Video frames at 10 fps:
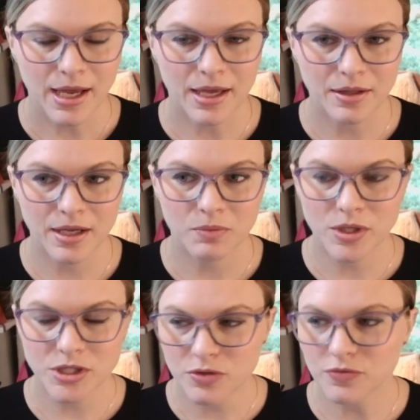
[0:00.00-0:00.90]
And then
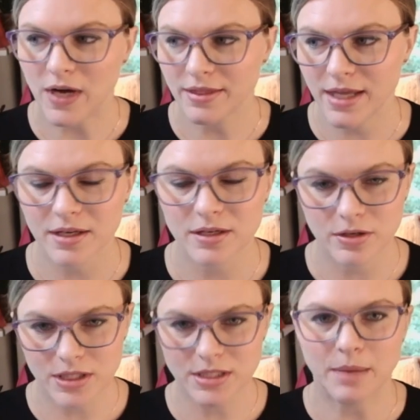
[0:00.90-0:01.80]
once you find that and
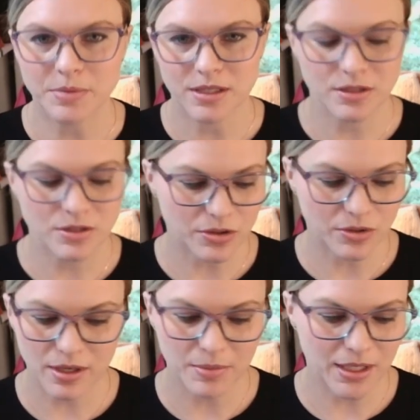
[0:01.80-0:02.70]
you're accepted into
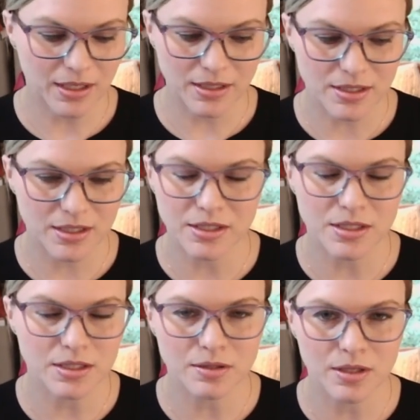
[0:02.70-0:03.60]
it, I mean,
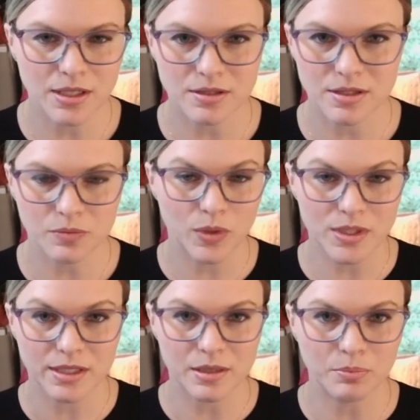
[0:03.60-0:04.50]
it
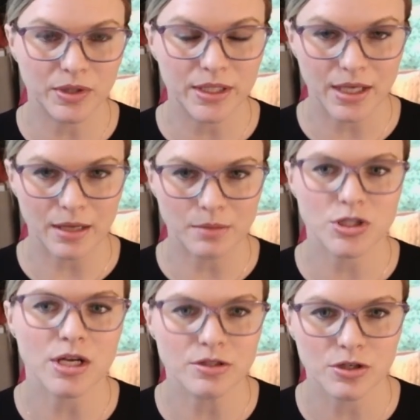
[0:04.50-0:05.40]
was a complete game
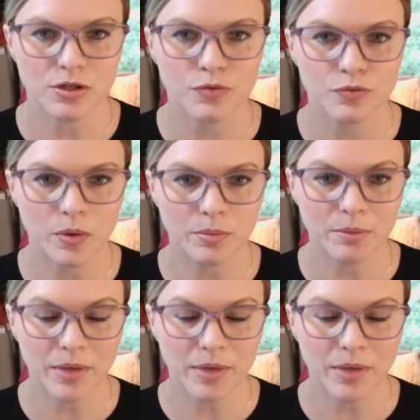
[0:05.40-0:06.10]
changer for me.